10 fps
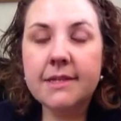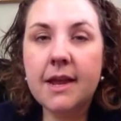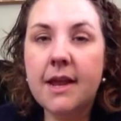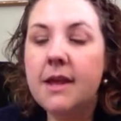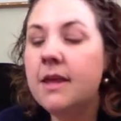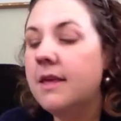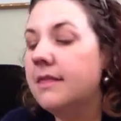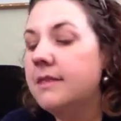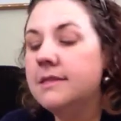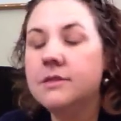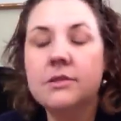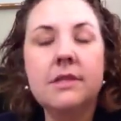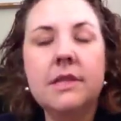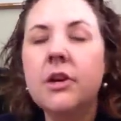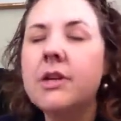today. This is
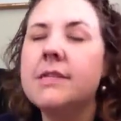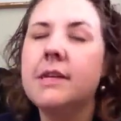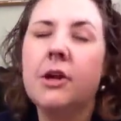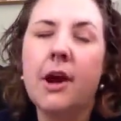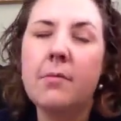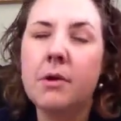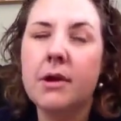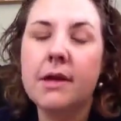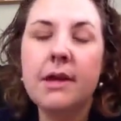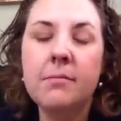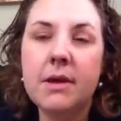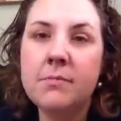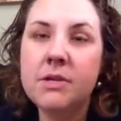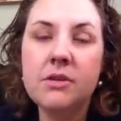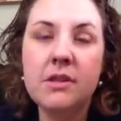seriously a great book. It made
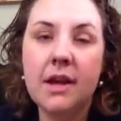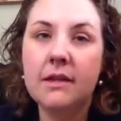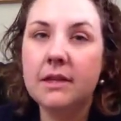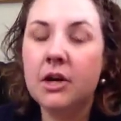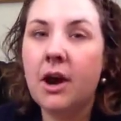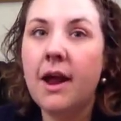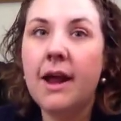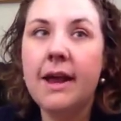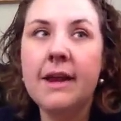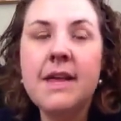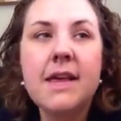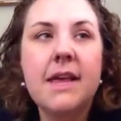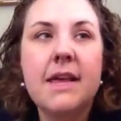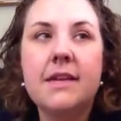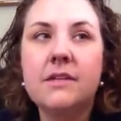me do the ugly cry.
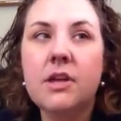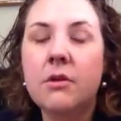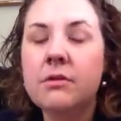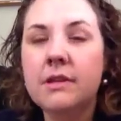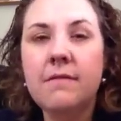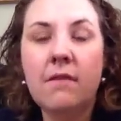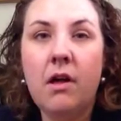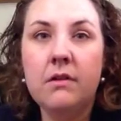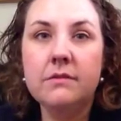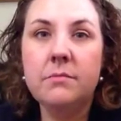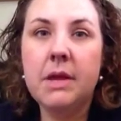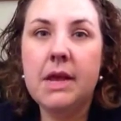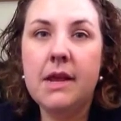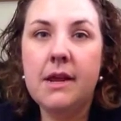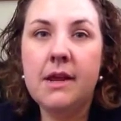It totally involved
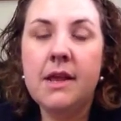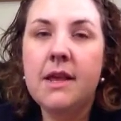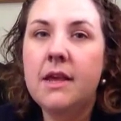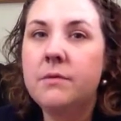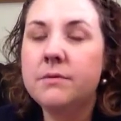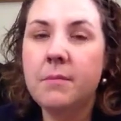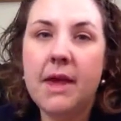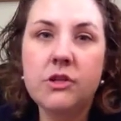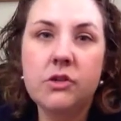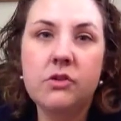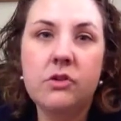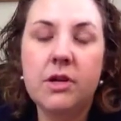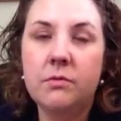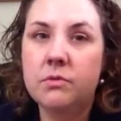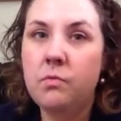me. It was magical.
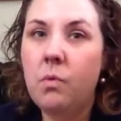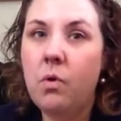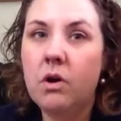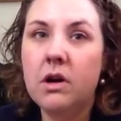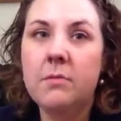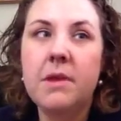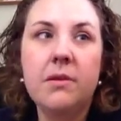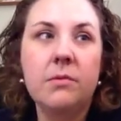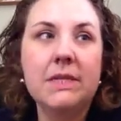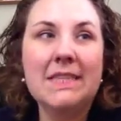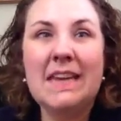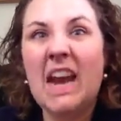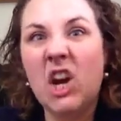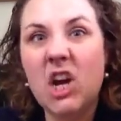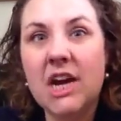It was warm. It was
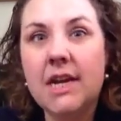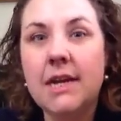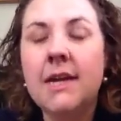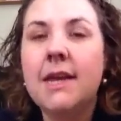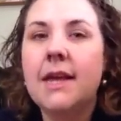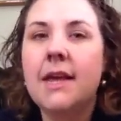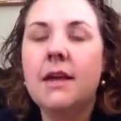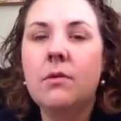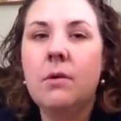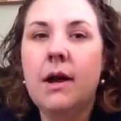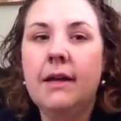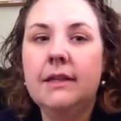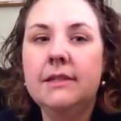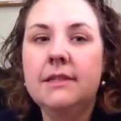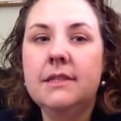scary. It
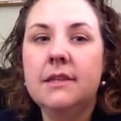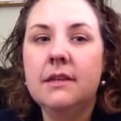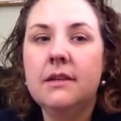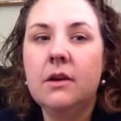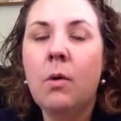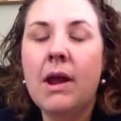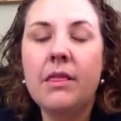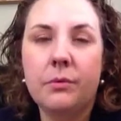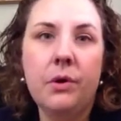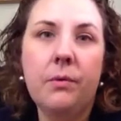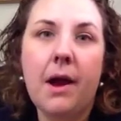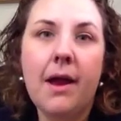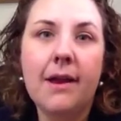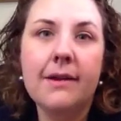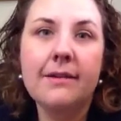was quite a thrill
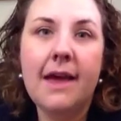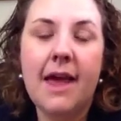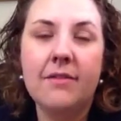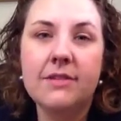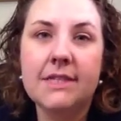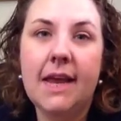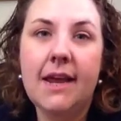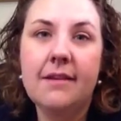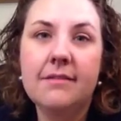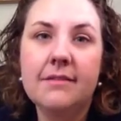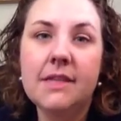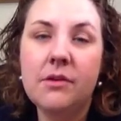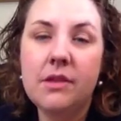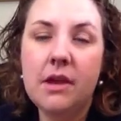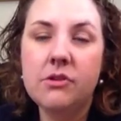ride, I have to say. So
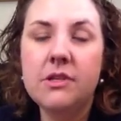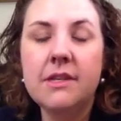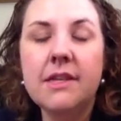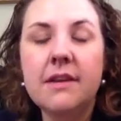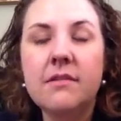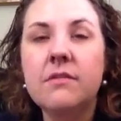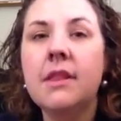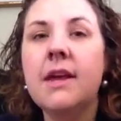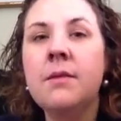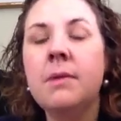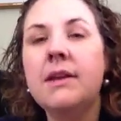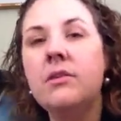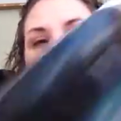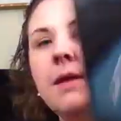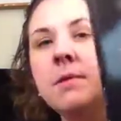The Ocean at the End of the Lane by
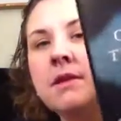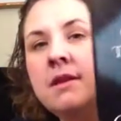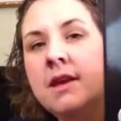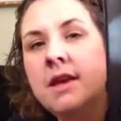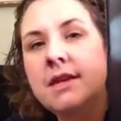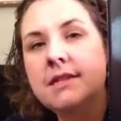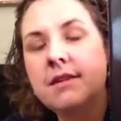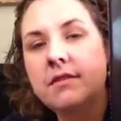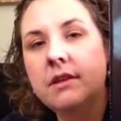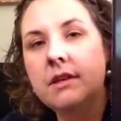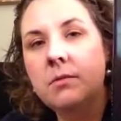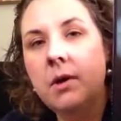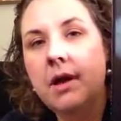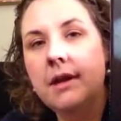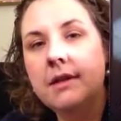Neil Gaiman, definitely
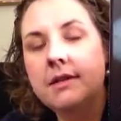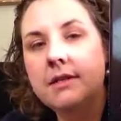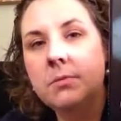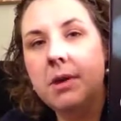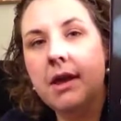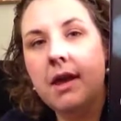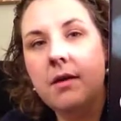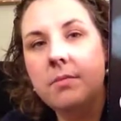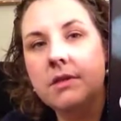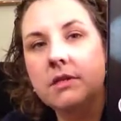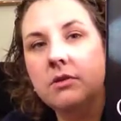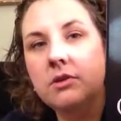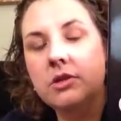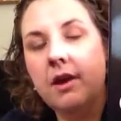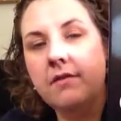one to pick up as soon
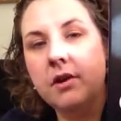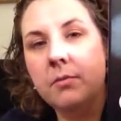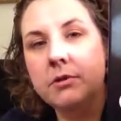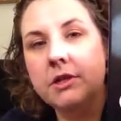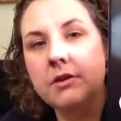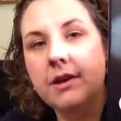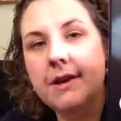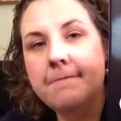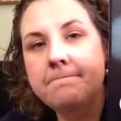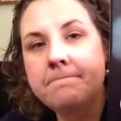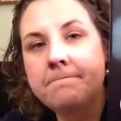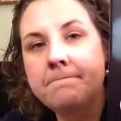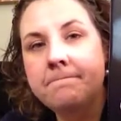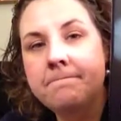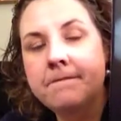as you have an opportunity.
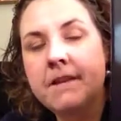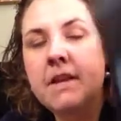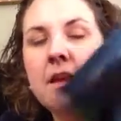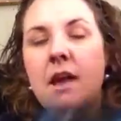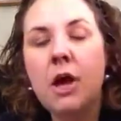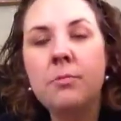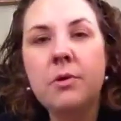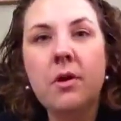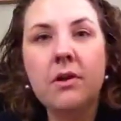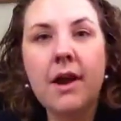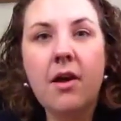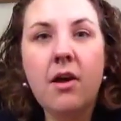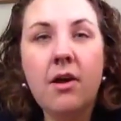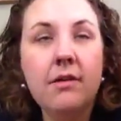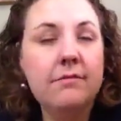Hope you all
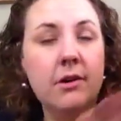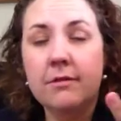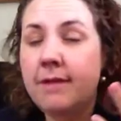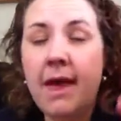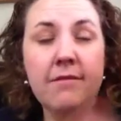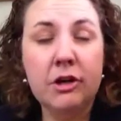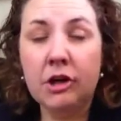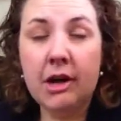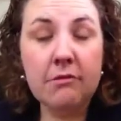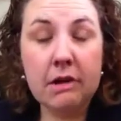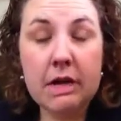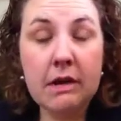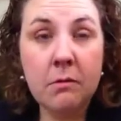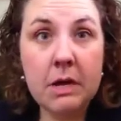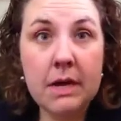are having a great
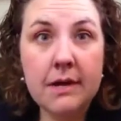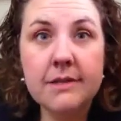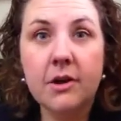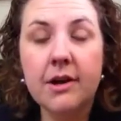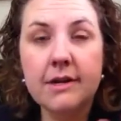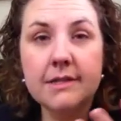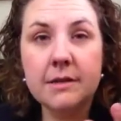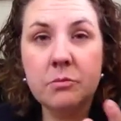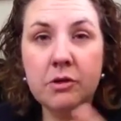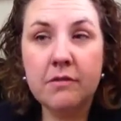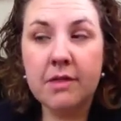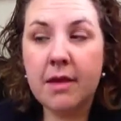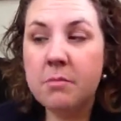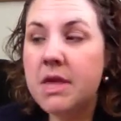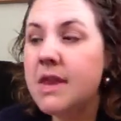reading week. Sorry to stumble over
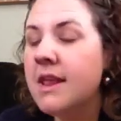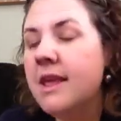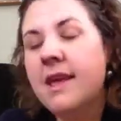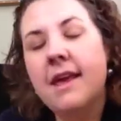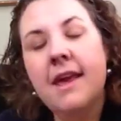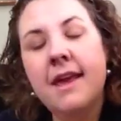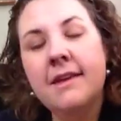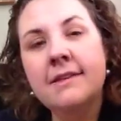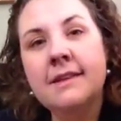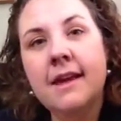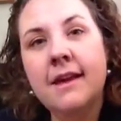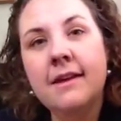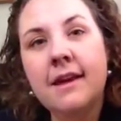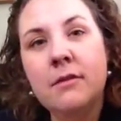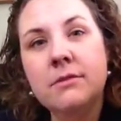that bit, and
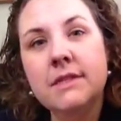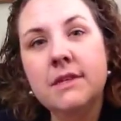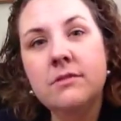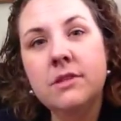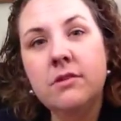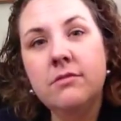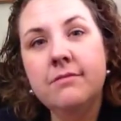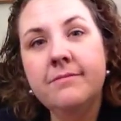I will see you soon.